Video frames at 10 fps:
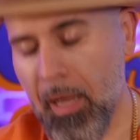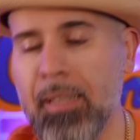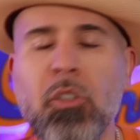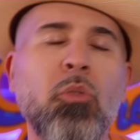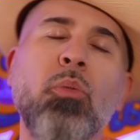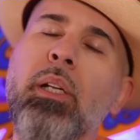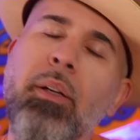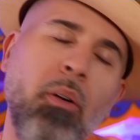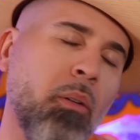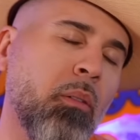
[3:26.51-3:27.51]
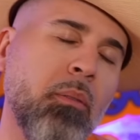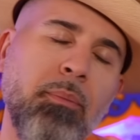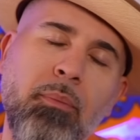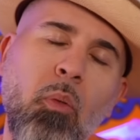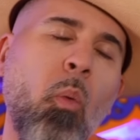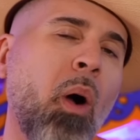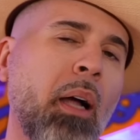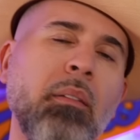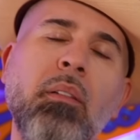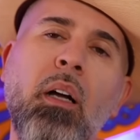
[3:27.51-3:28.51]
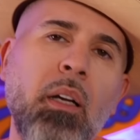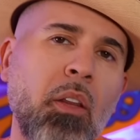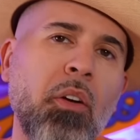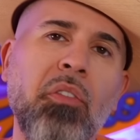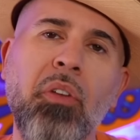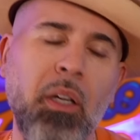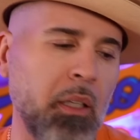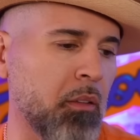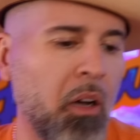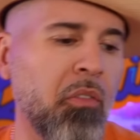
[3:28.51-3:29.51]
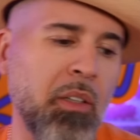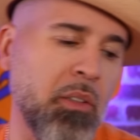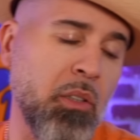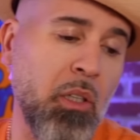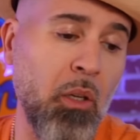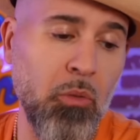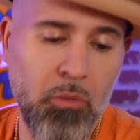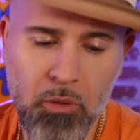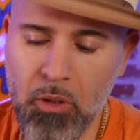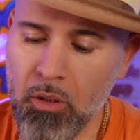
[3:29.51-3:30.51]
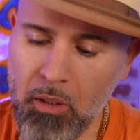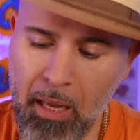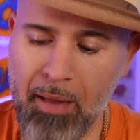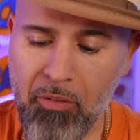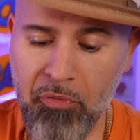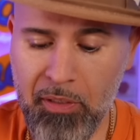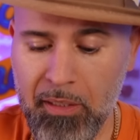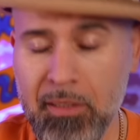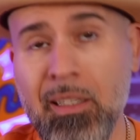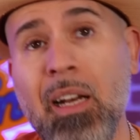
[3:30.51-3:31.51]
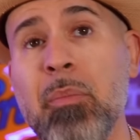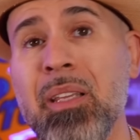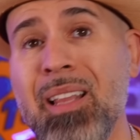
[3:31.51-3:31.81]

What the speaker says: just really don't want another fucking Aventus clone. I have a feeling it's gonna be